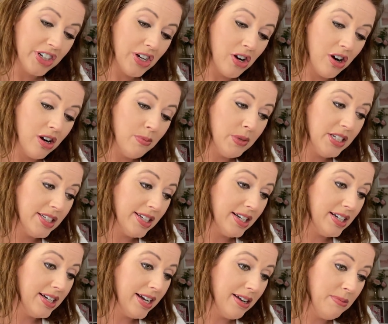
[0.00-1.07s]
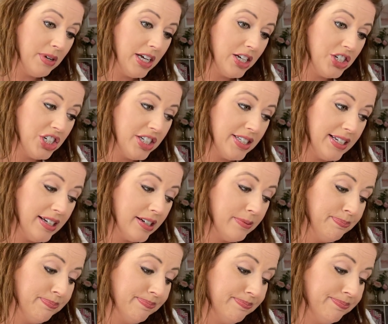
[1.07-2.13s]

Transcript: Karma's going to come get you, Sam.